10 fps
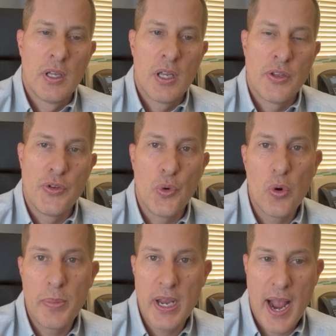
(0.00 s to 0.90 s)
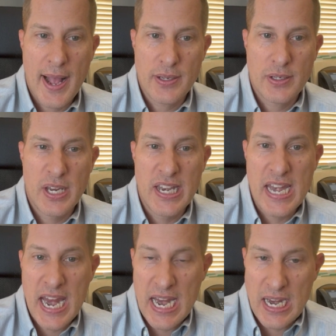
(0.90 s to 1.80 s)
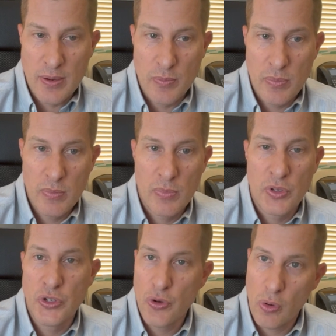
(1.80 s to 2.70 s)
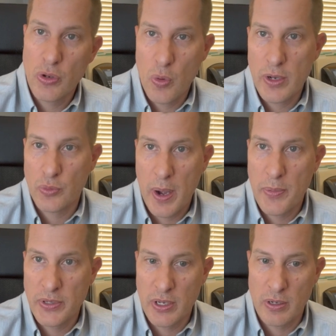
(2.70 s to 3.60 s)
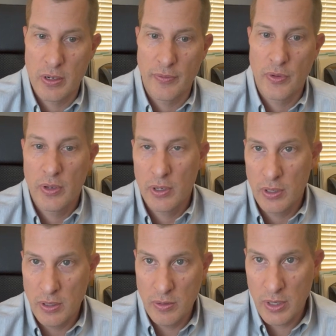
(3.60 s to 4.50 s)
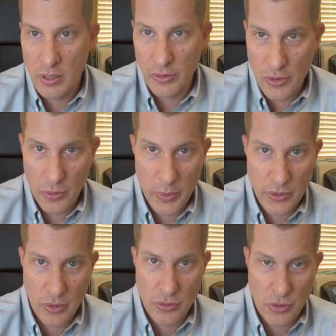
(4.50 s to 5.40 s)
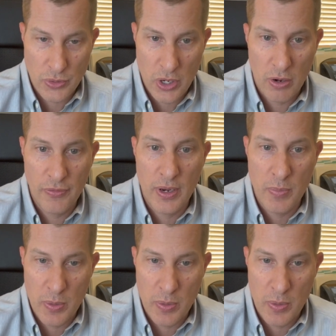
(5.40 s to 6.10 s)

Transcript: You will be asked to name your U.S. representative, and you need to do the research yourself and be